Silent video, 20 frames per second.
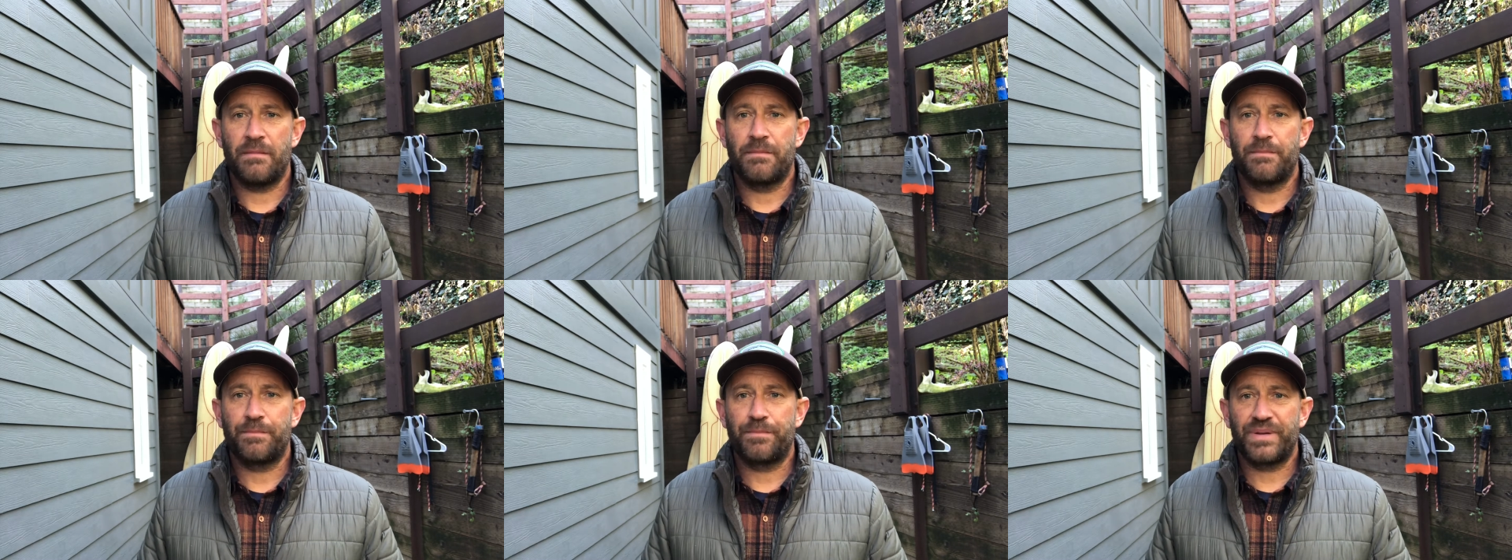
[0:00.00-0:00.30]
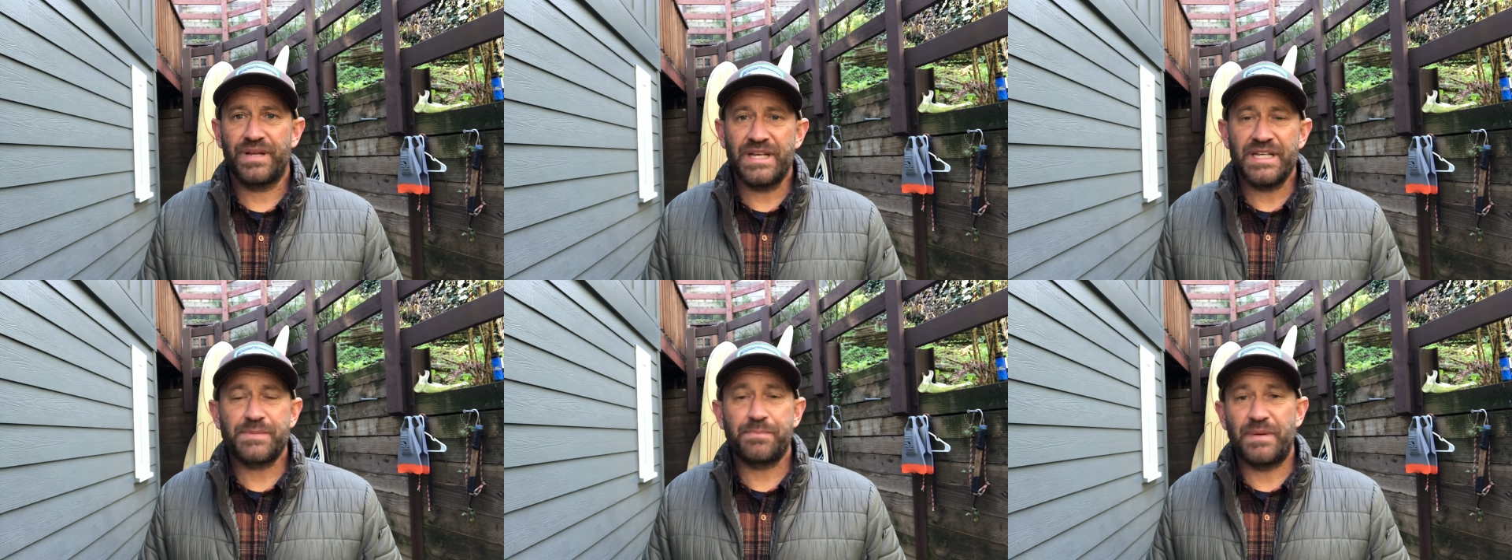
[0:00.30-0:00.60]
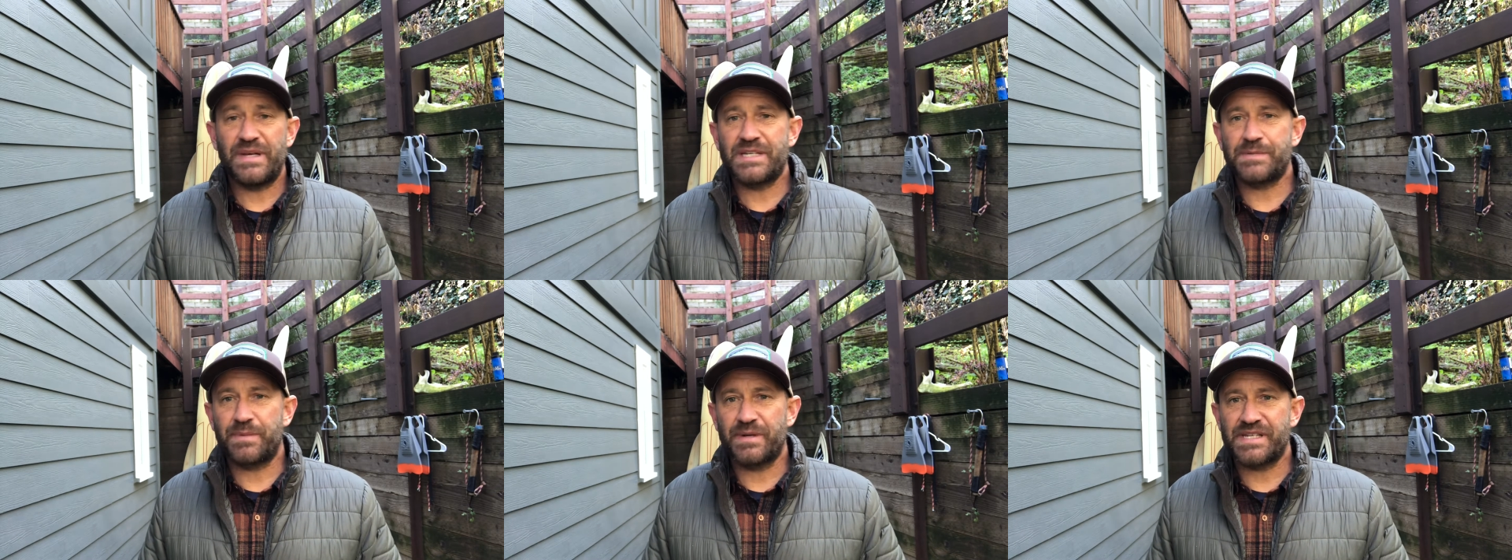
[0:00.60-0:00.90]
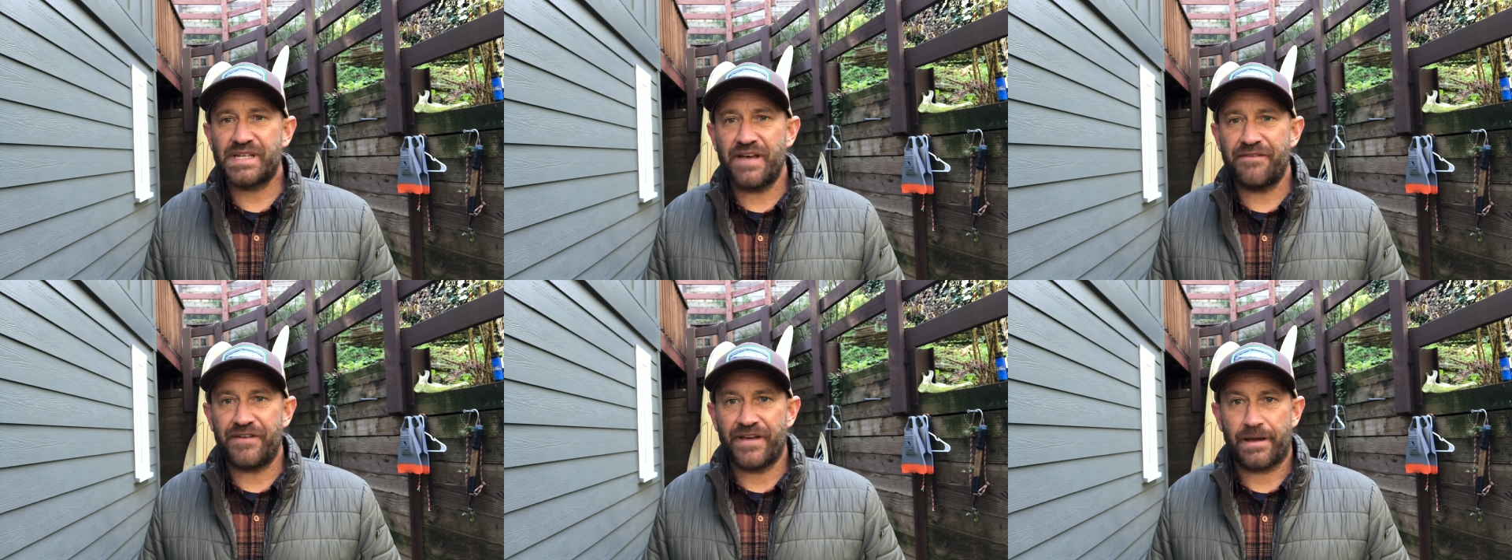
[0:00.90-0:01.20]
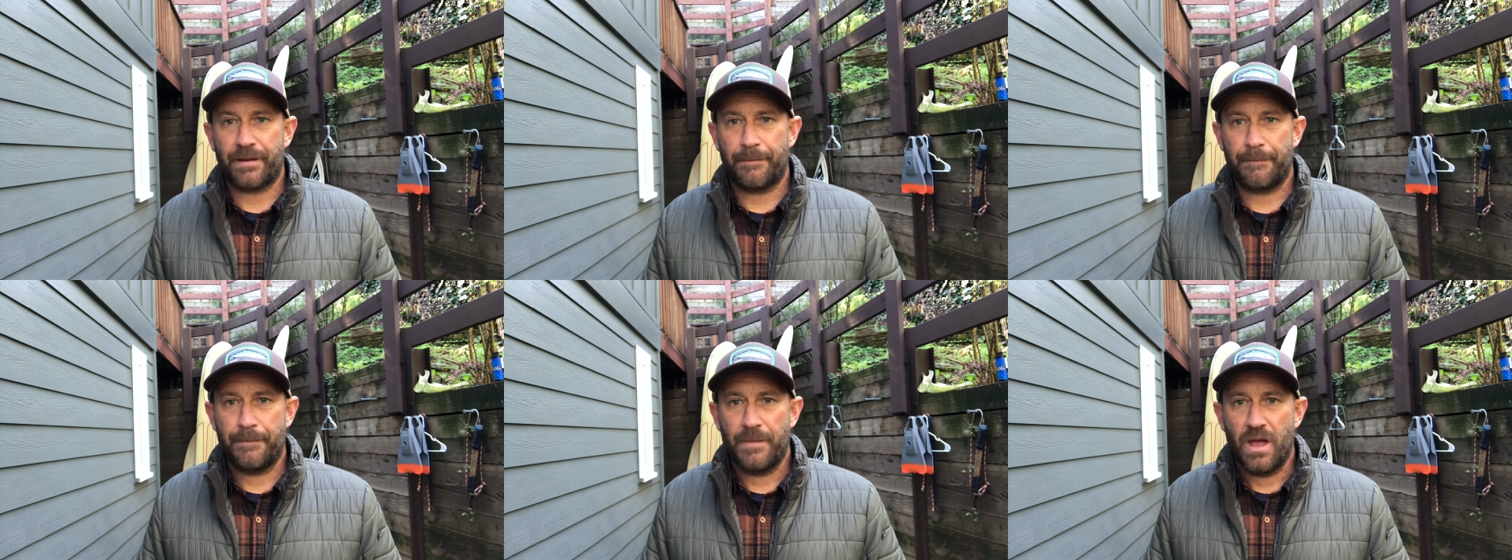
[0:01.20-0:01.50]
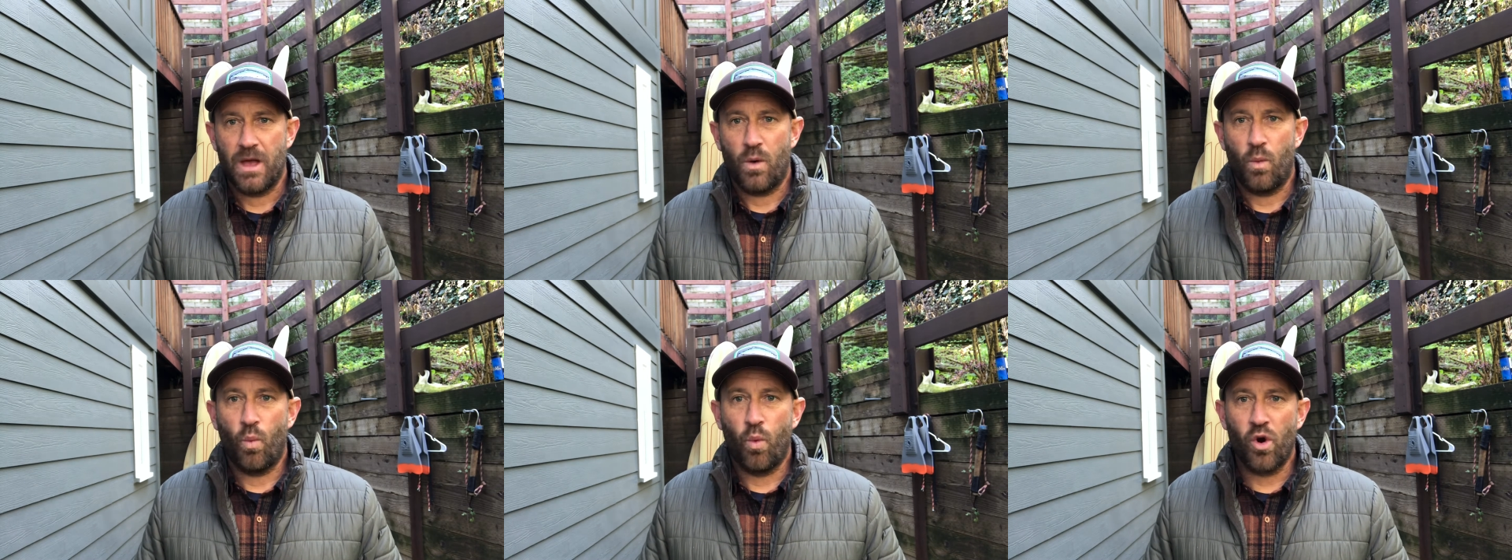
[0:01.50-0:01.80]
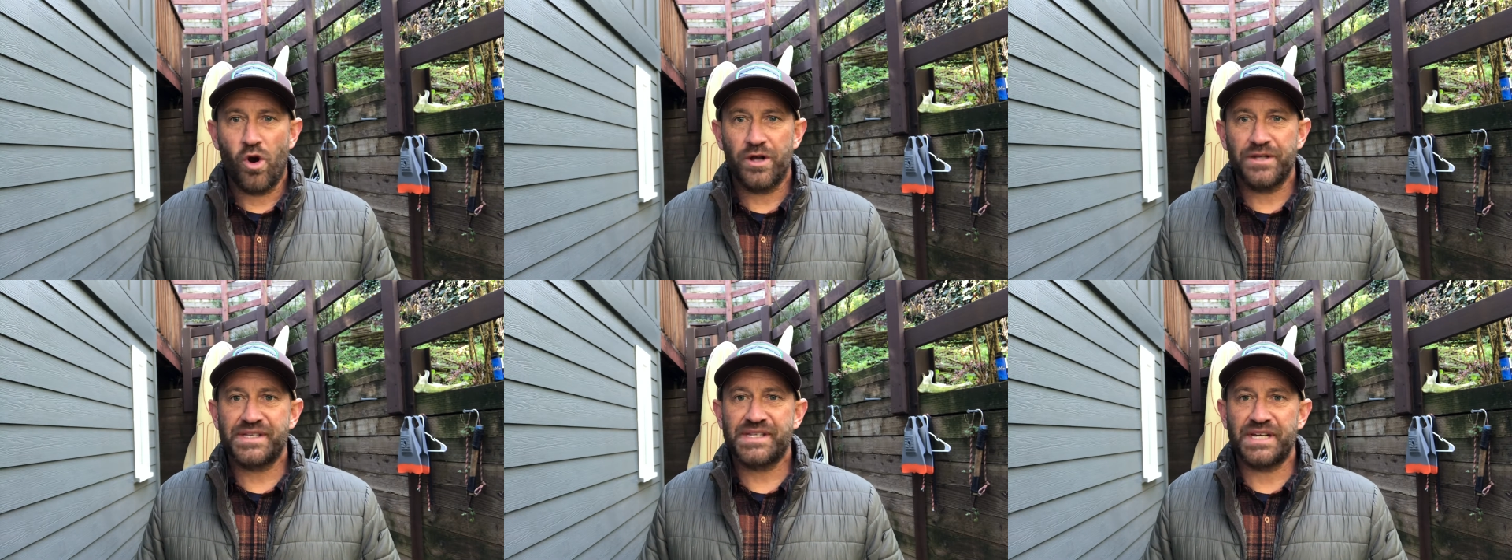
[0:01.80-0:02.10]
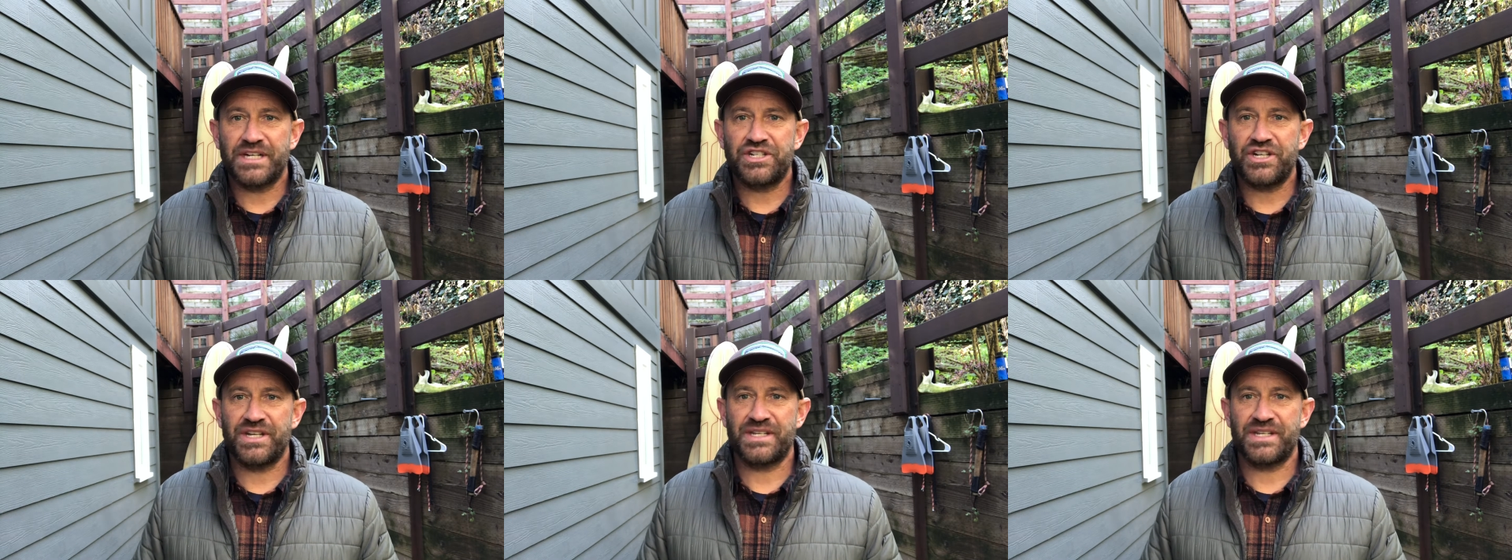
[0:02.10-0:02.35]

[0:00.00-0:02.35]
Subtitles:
Please be specific. Words such